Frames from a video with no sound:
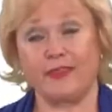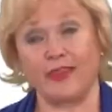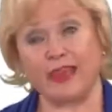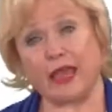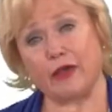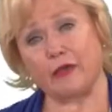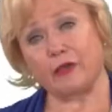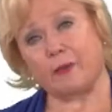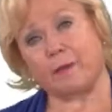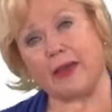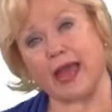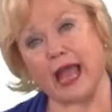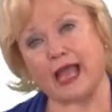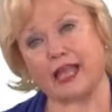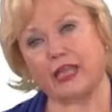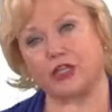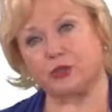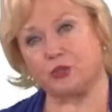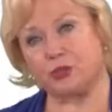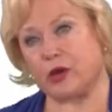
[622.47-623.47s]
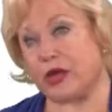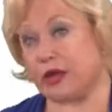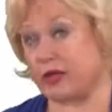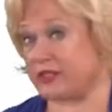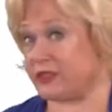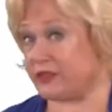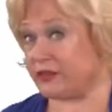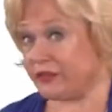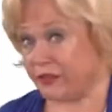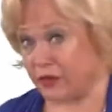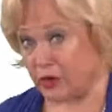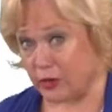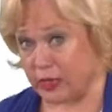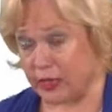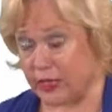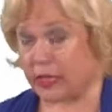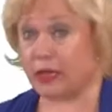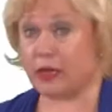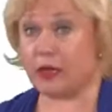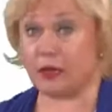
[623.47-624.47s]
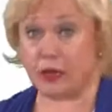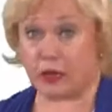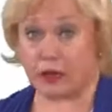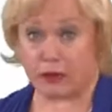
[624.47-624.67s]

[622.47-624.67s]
The other package products that's very